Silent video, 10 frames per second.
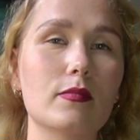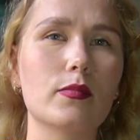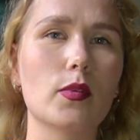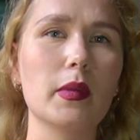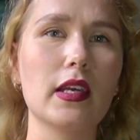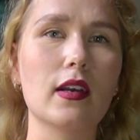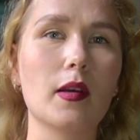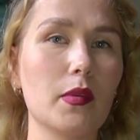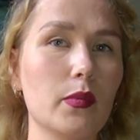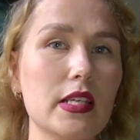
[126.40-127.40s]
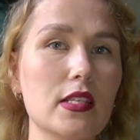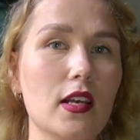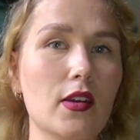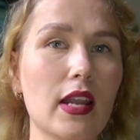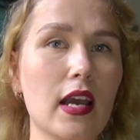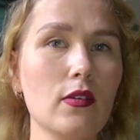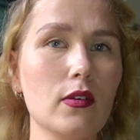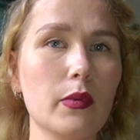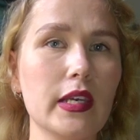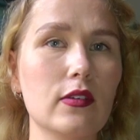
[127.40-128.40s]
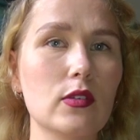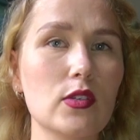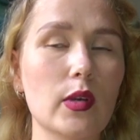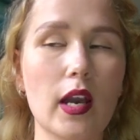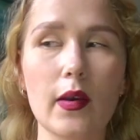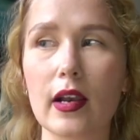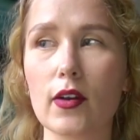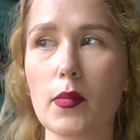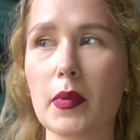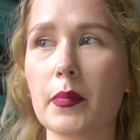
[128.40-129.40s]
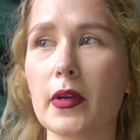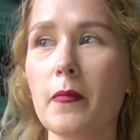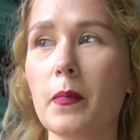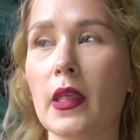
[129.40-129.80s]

probably a couple of weeks ago now, a week or two ago, I can't remember,